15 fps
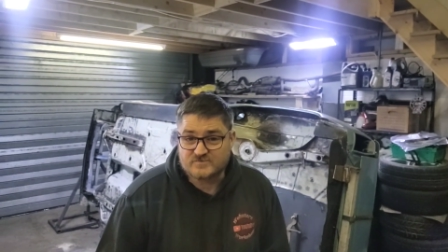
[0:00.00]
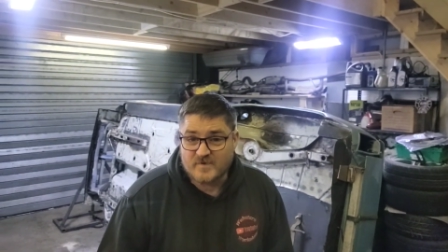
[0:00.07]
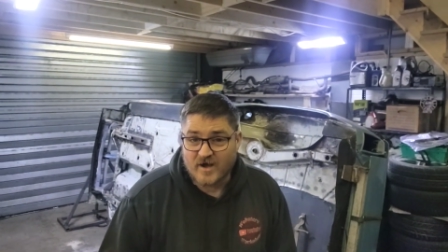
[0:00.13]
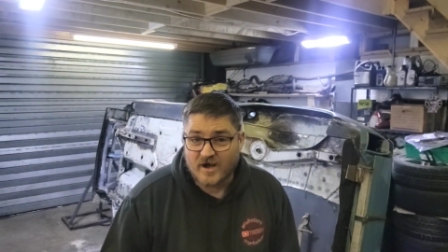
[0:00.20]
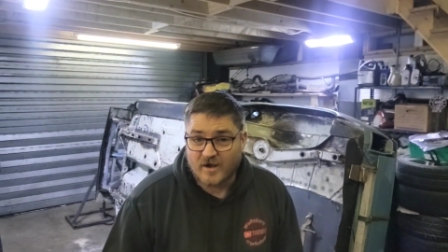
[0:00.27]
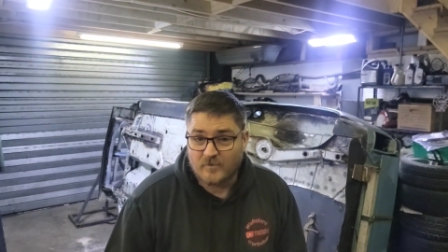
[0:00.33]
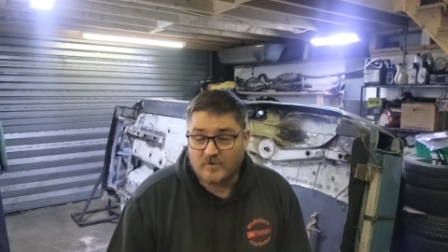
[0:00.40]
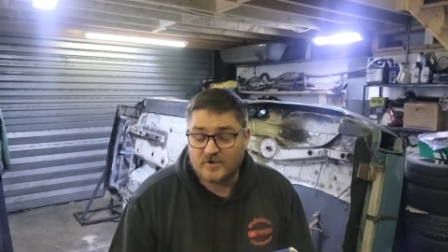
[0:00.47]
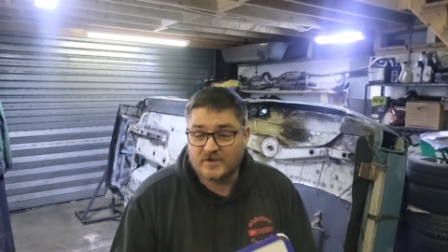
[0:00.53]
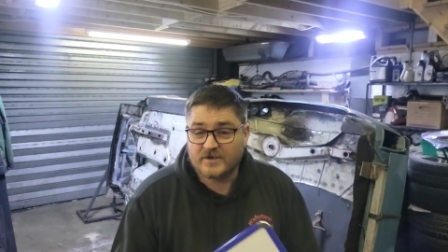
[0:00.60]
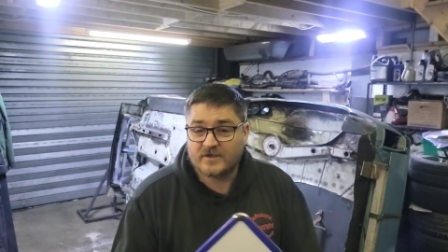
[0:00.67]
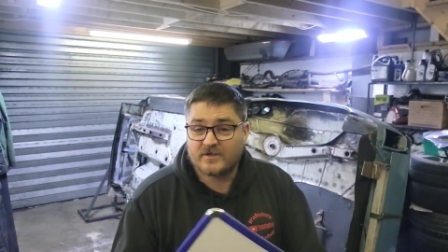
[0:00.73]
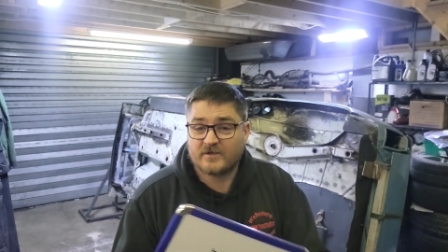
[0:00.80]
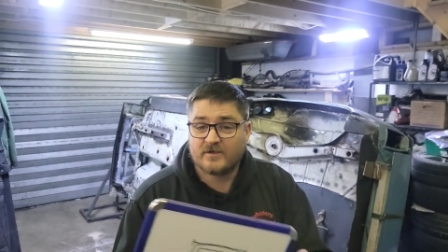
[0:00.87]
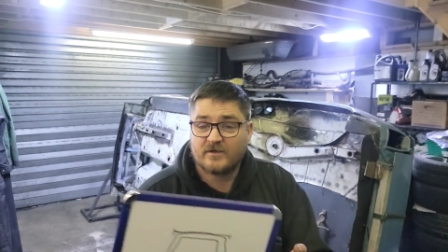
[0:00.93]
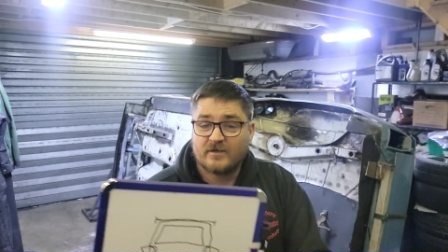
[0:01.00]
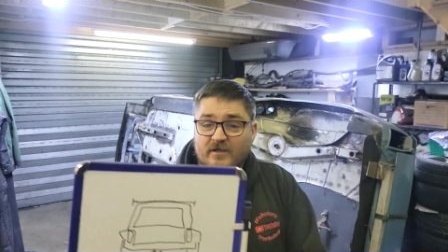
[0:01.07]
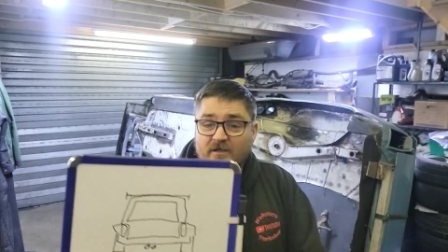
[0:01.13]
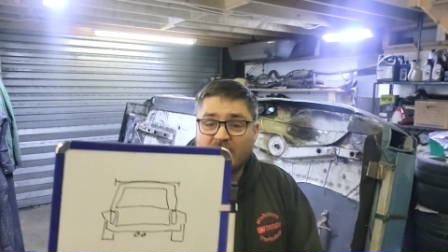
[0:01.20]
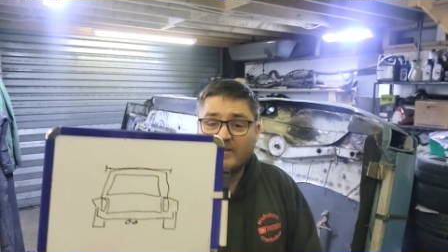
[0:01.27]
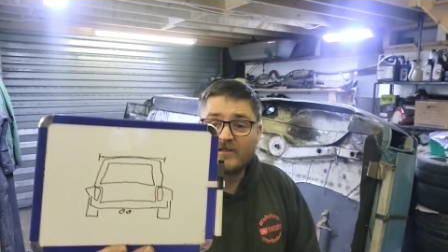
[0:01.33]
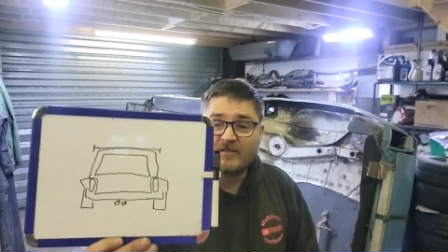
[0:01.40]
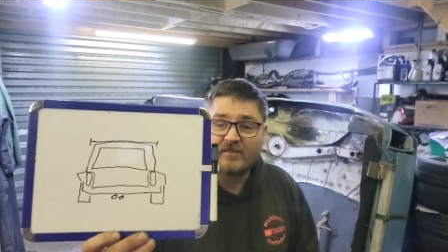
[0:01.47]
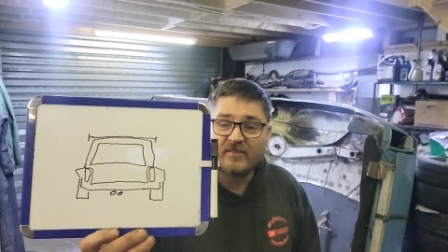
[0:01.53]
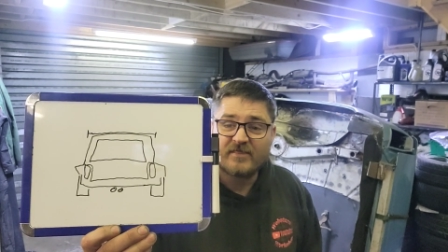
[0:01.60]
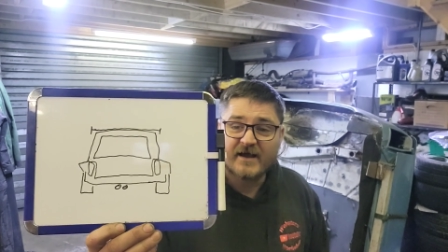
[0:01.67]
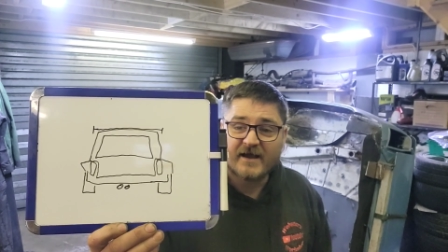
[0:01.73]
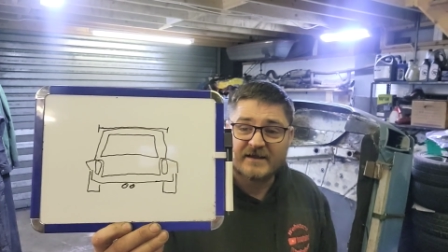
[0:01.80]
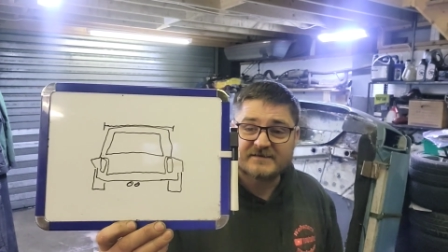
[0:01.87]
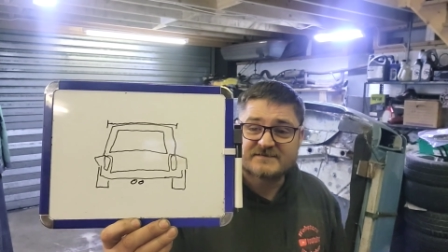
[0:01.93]
my artwork,
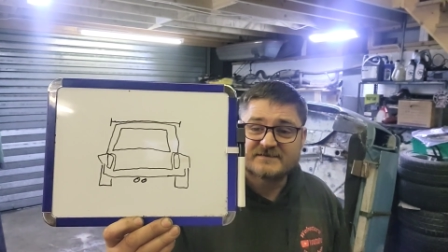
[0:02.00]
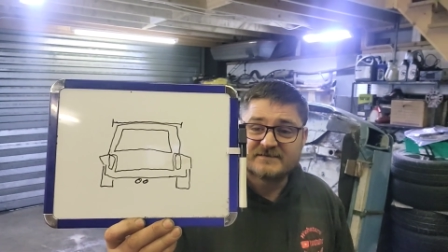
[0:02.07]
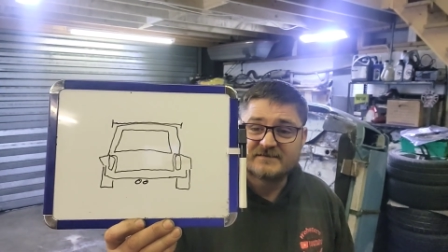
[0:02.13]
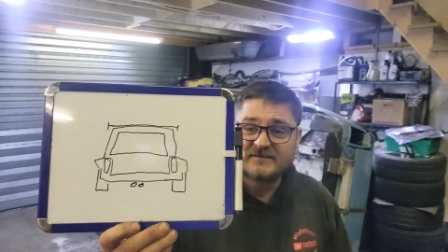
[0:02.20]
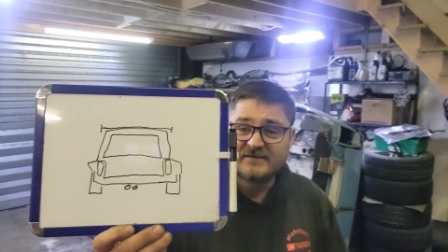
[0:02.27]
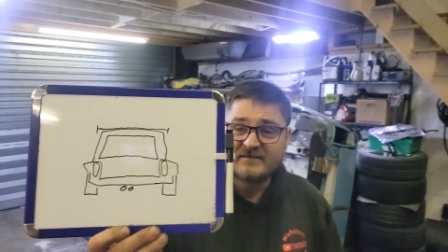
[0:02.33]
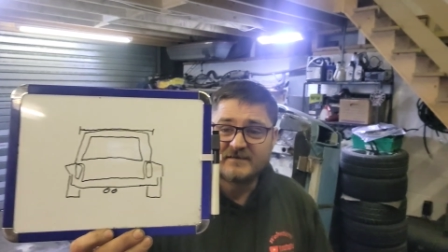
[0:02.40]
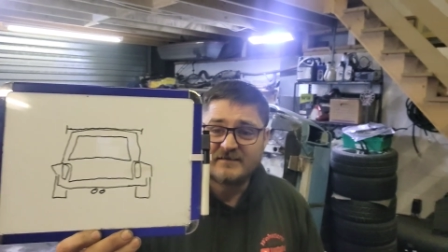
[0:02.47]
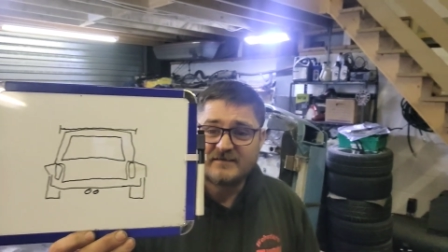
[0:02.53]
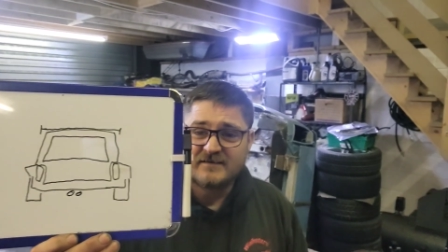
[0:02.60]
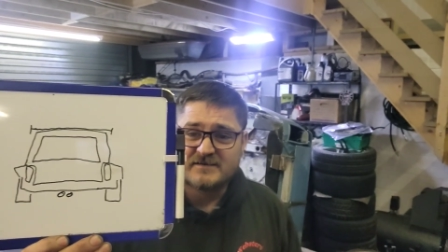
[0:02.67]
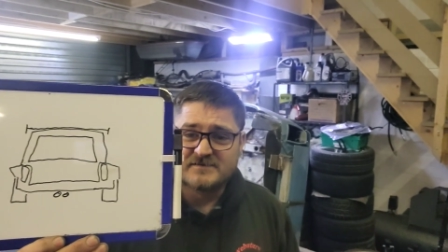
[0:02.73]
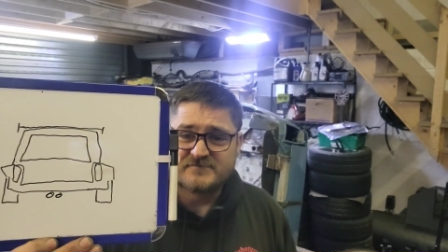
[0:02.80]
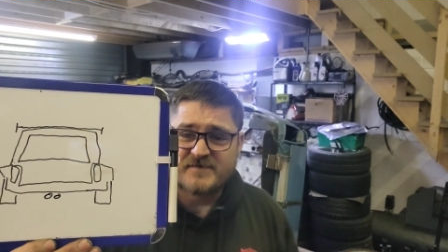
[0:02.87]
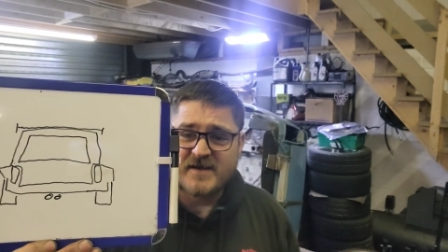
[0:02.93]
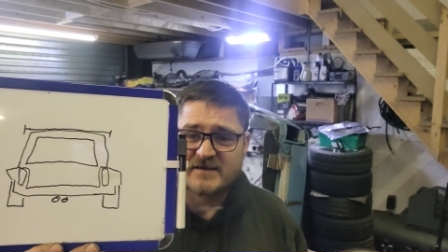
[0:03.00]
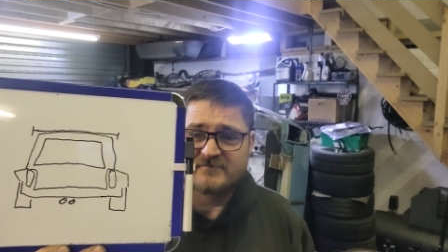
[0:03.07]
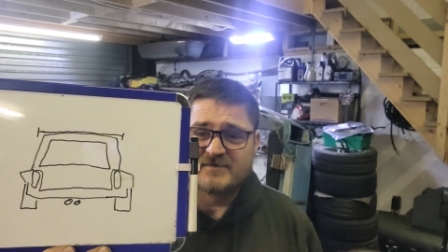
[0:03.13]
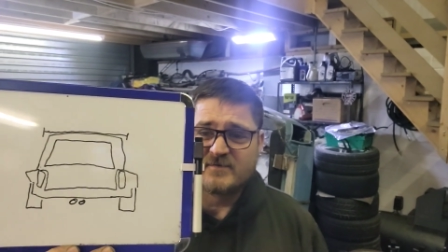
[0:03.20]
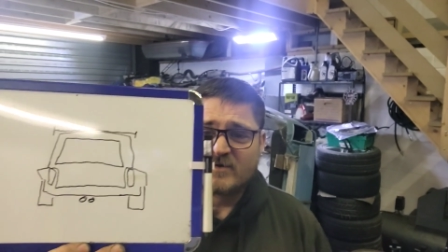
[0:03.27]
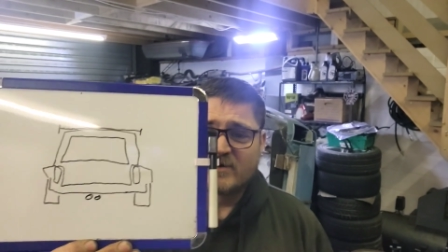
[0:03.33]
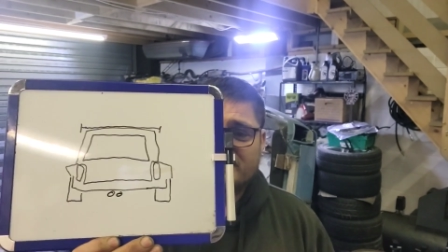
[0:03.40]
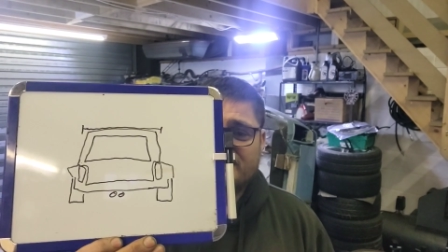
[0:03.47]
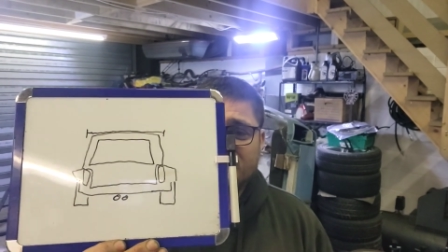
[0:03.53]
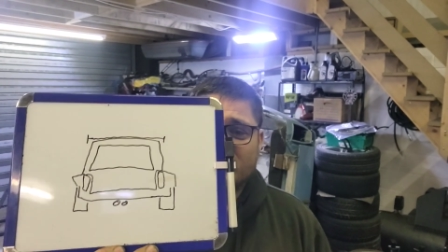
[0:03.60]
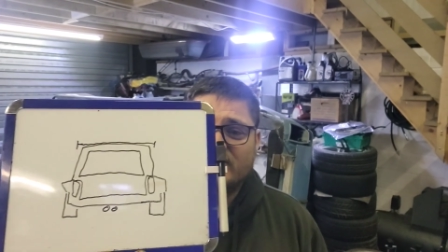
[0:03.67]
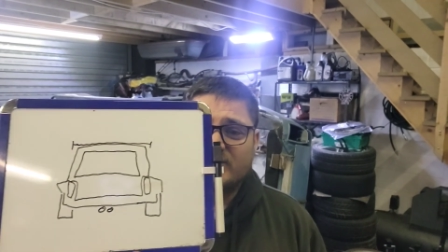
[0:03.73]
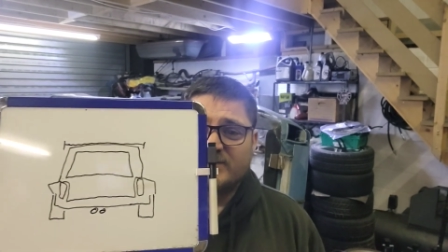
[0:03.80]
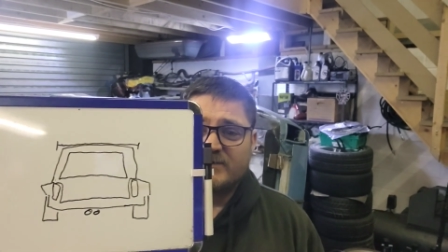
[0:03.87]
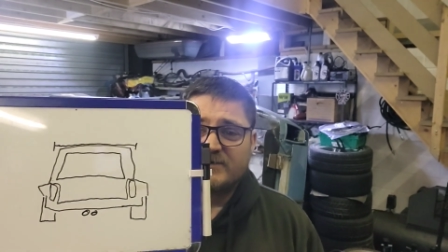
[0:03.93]
that is effectively what they've
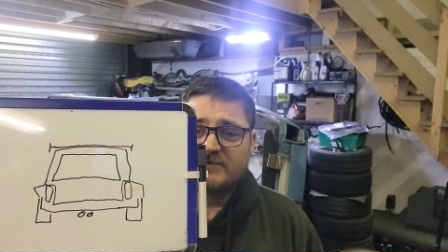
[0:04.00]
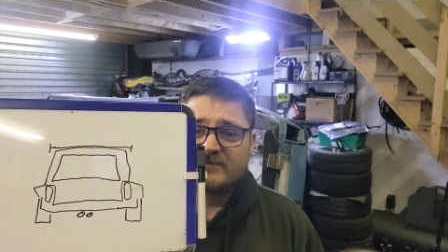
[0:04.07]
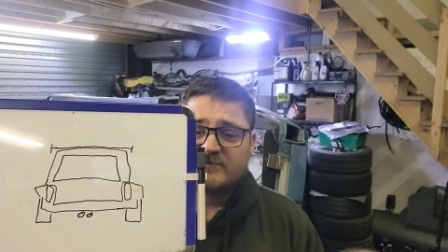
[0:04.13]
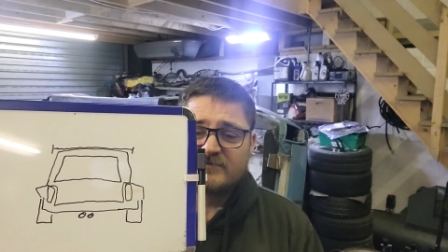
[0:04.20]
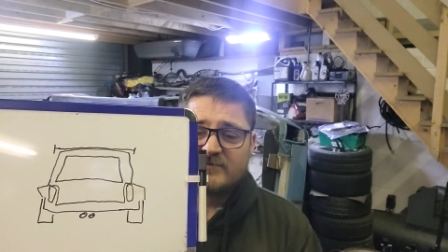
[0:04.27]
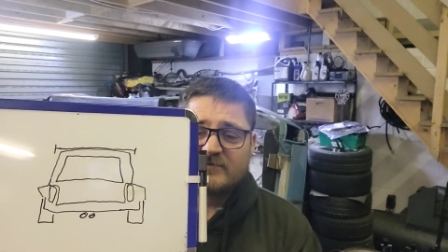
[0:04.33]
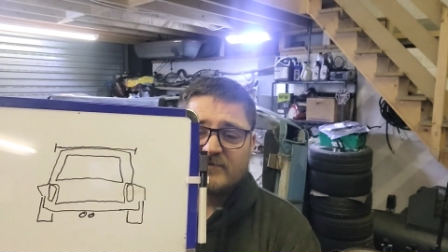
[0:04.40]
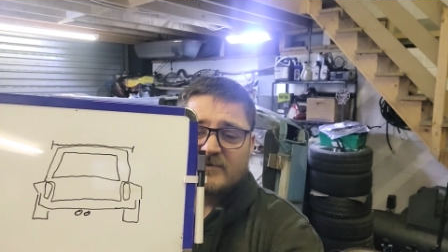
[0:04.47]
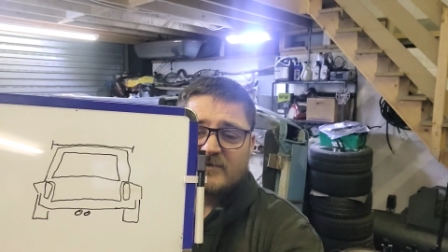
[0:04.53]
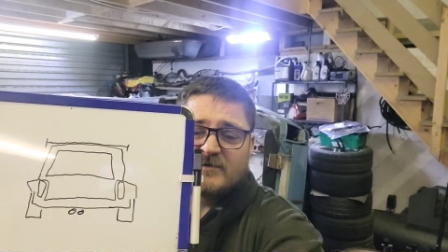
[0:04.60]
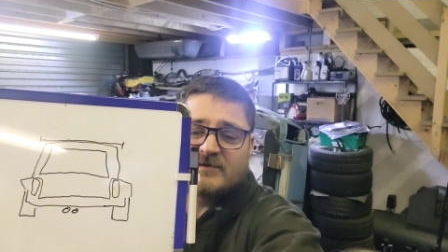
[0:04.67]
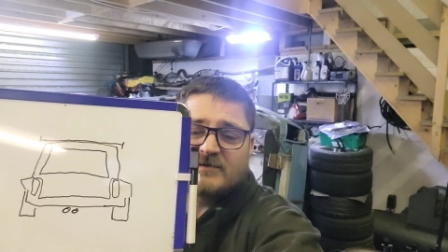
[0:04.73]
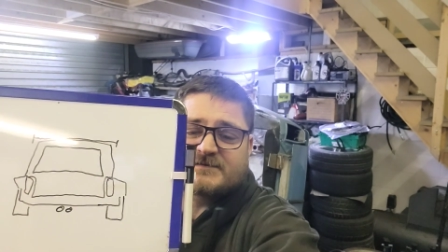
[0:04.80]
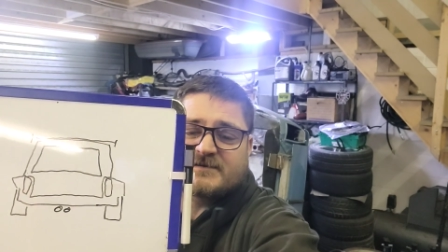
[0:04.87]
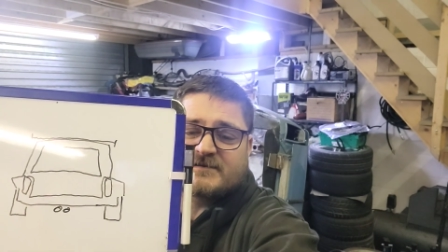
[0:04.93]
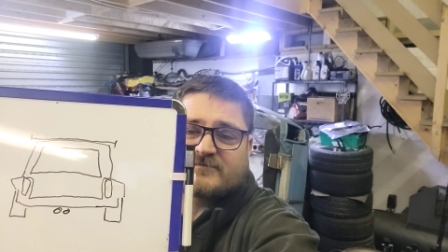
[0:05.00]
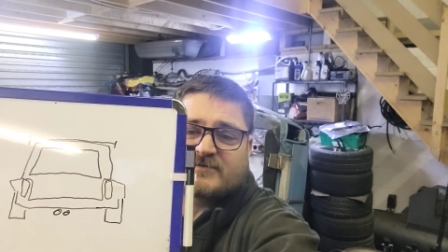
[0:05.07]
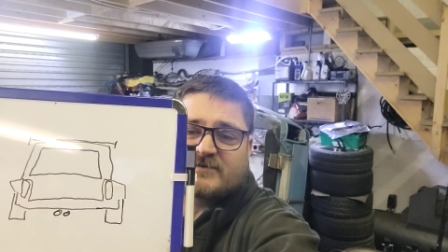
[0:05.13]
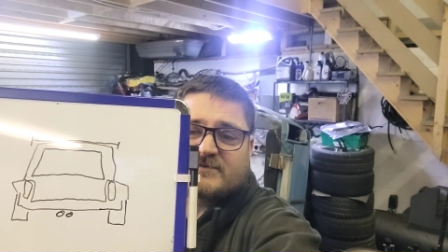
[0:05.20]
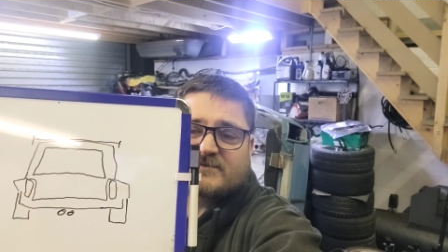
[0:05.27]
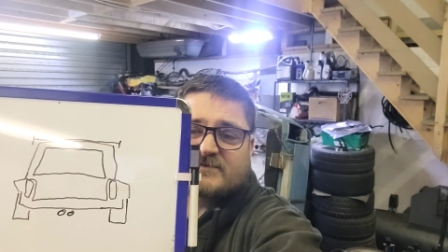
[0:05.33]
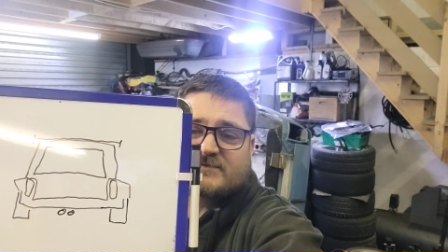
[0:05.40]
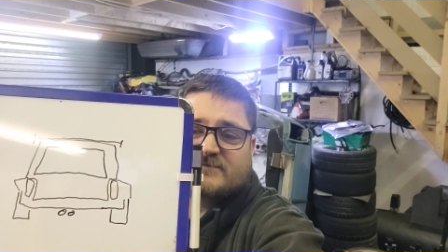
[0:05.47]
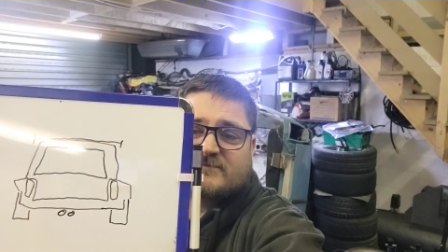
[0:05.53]
done. Hold on, let's see if we can just,